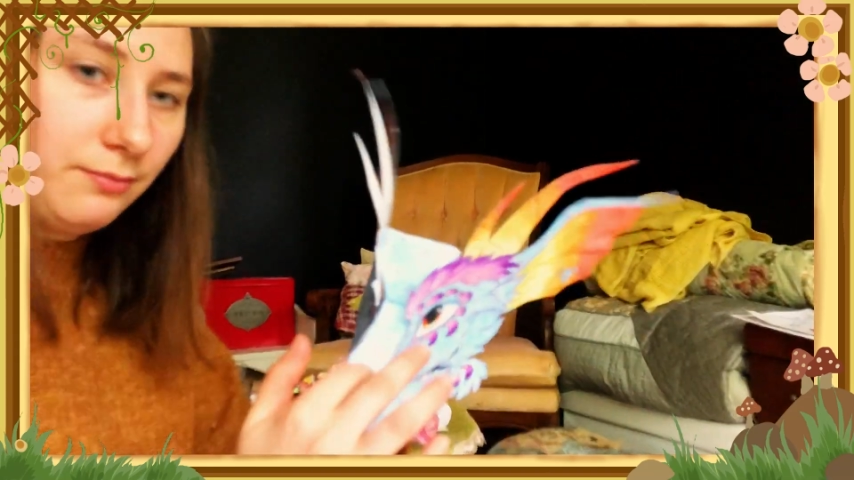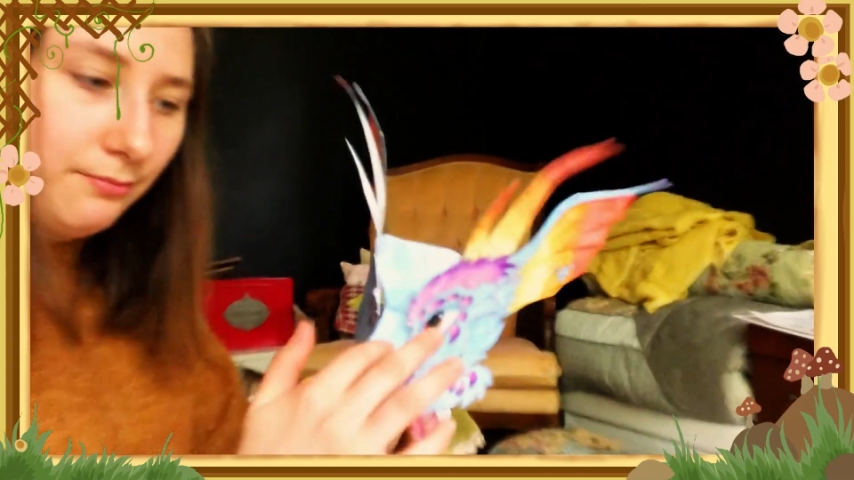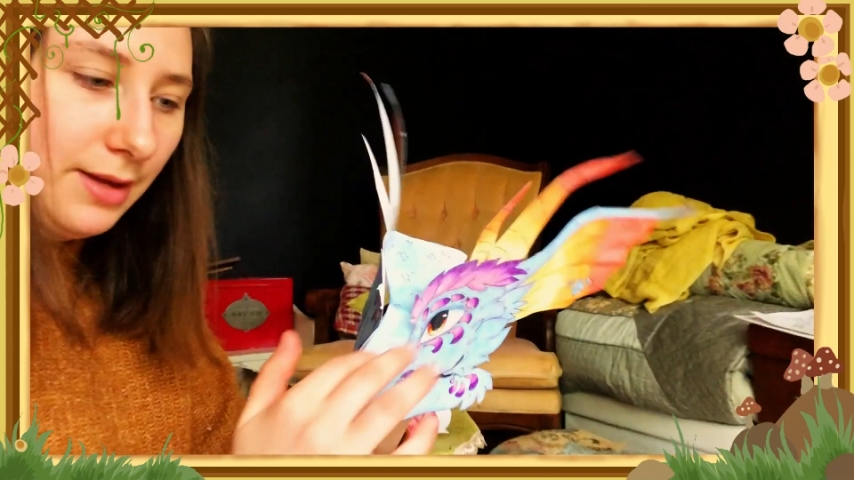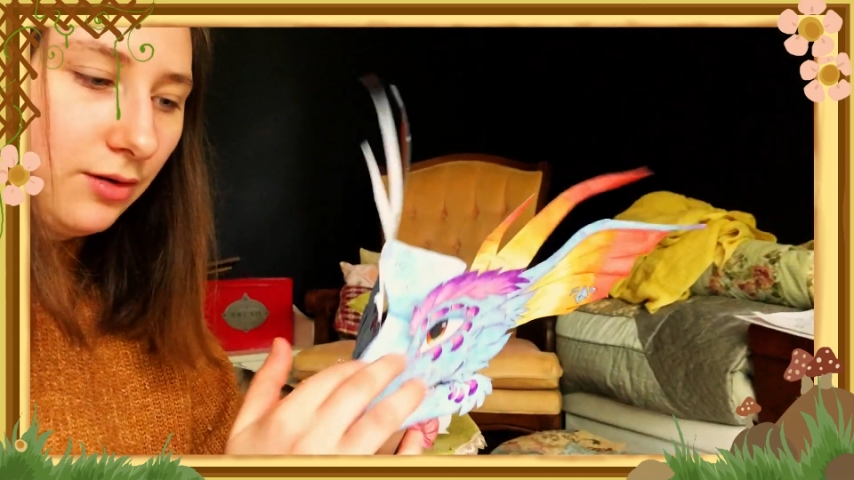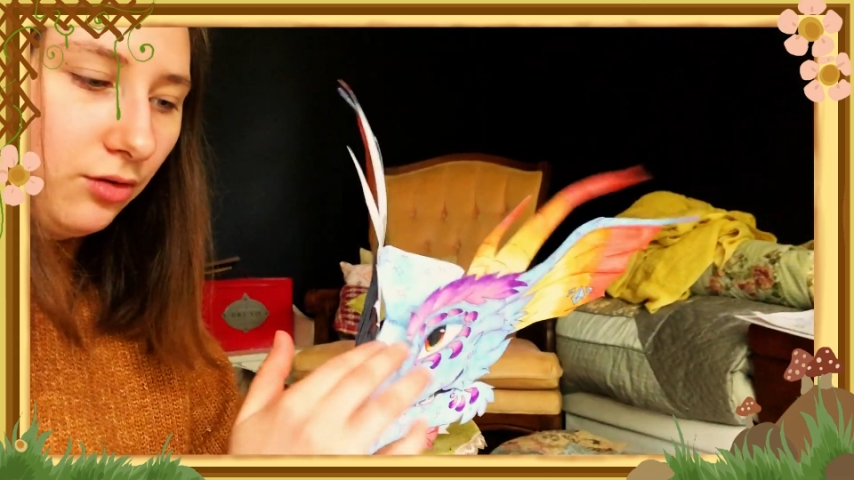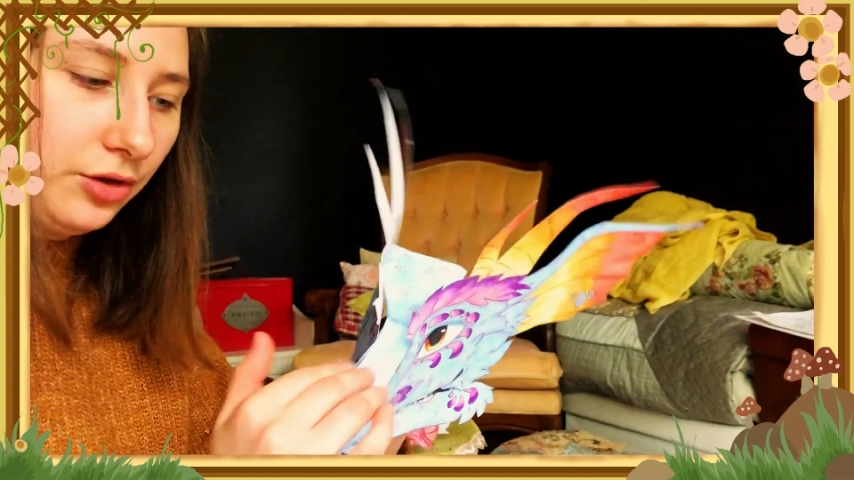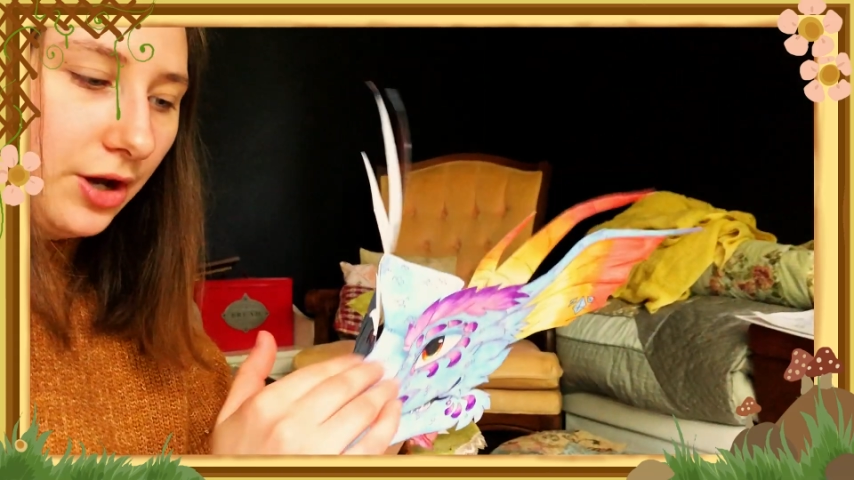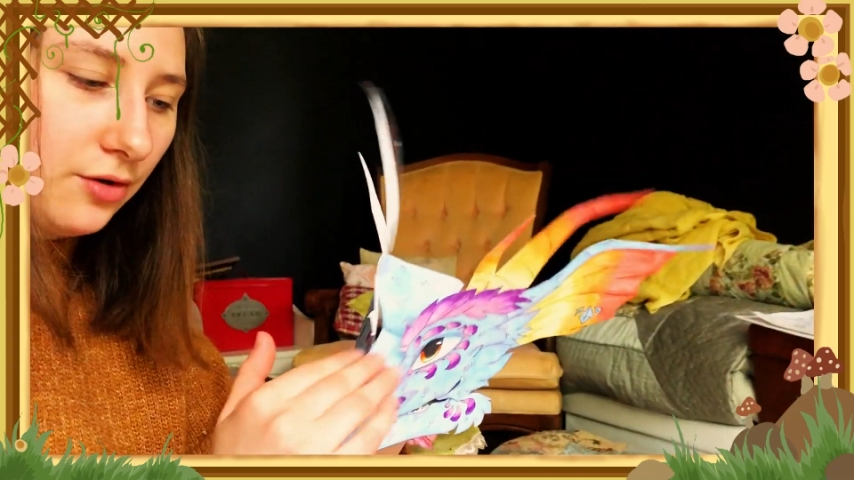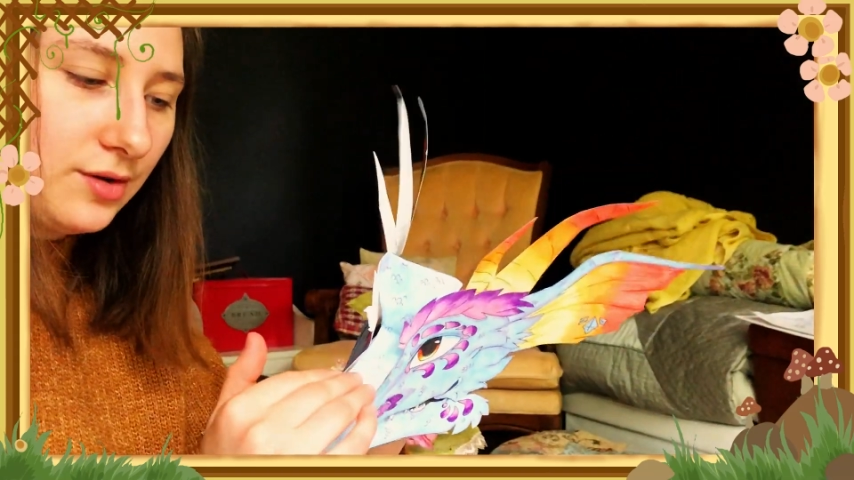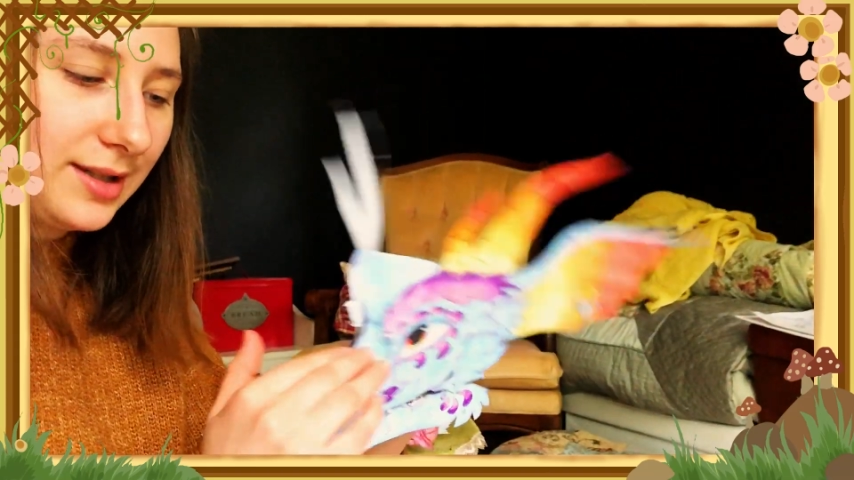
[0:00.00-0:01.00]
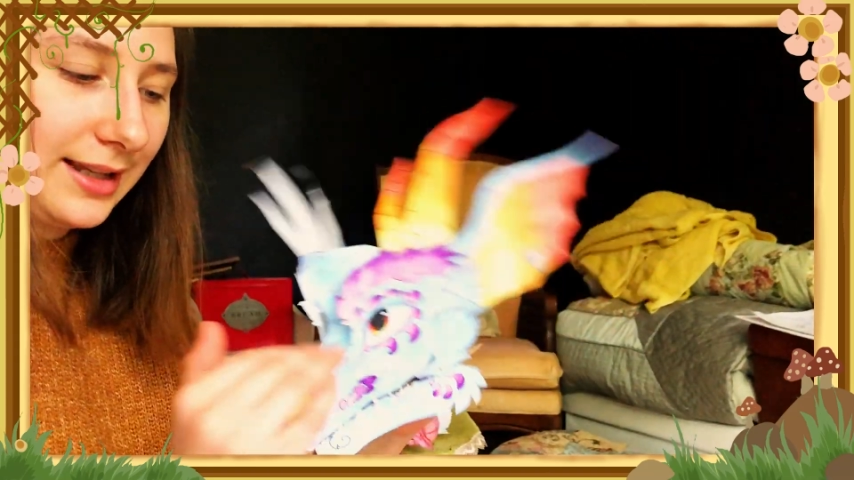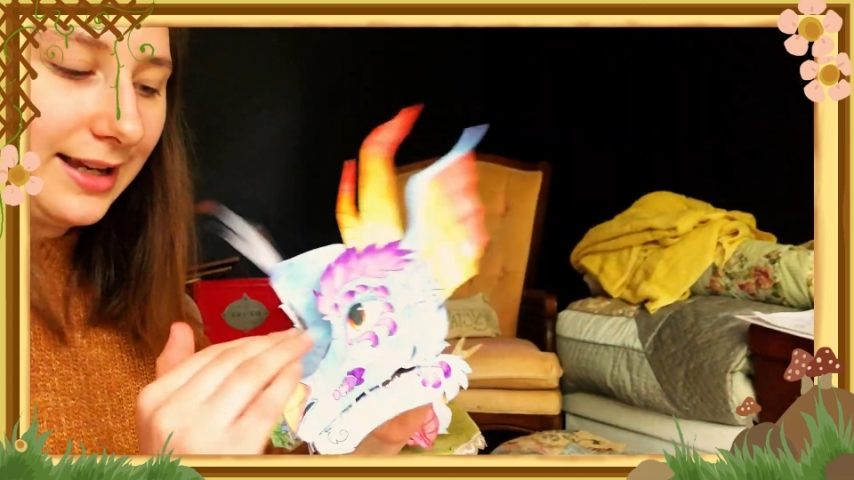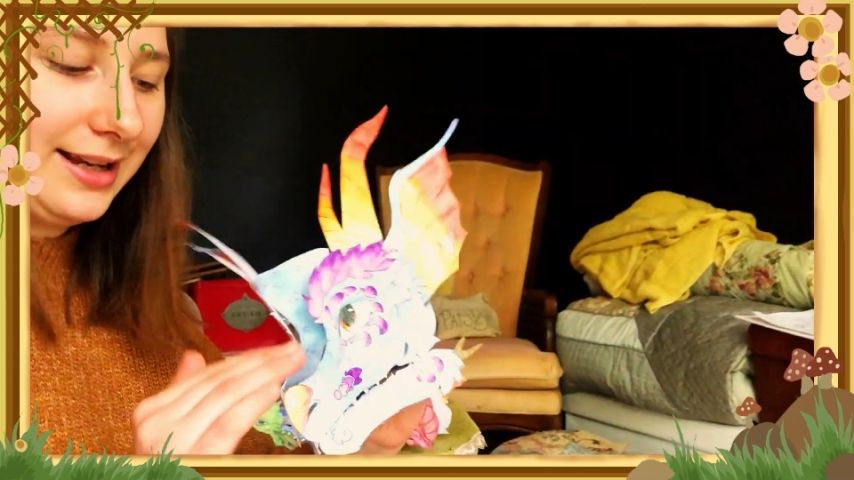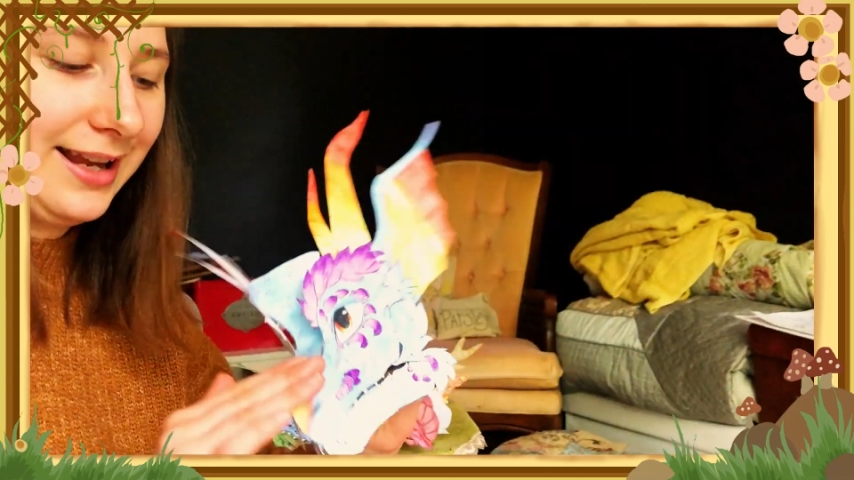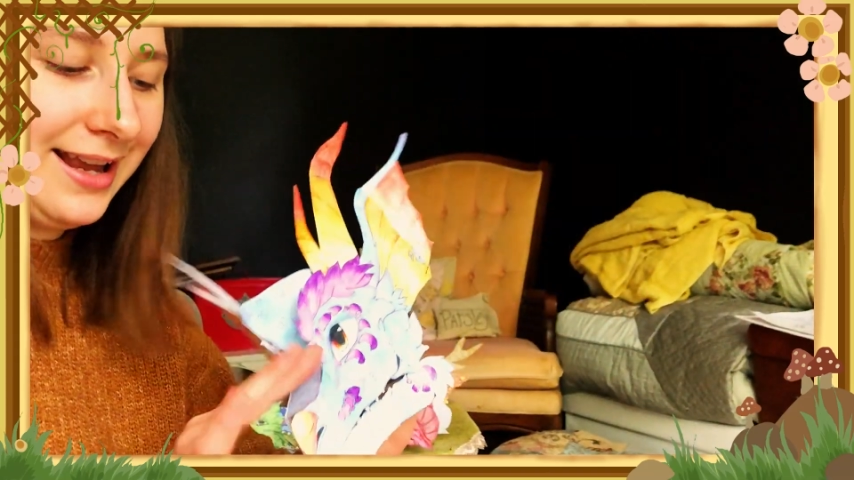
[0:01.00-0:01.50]
nose
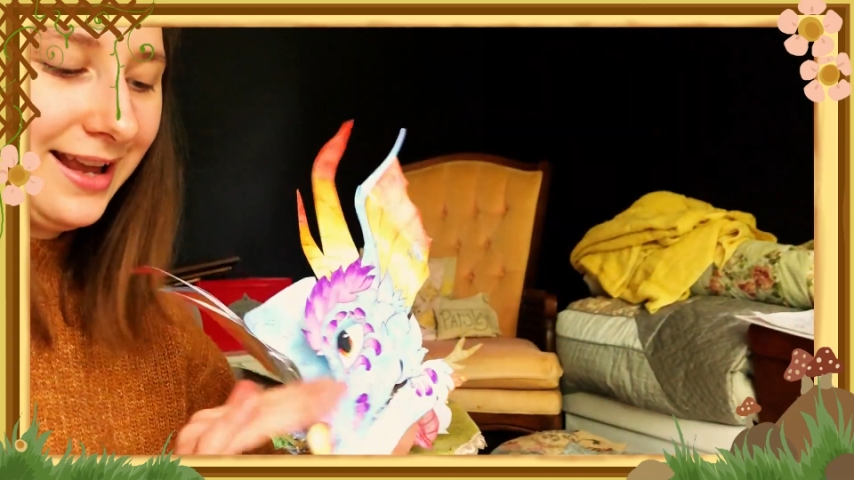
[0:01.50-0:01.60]
that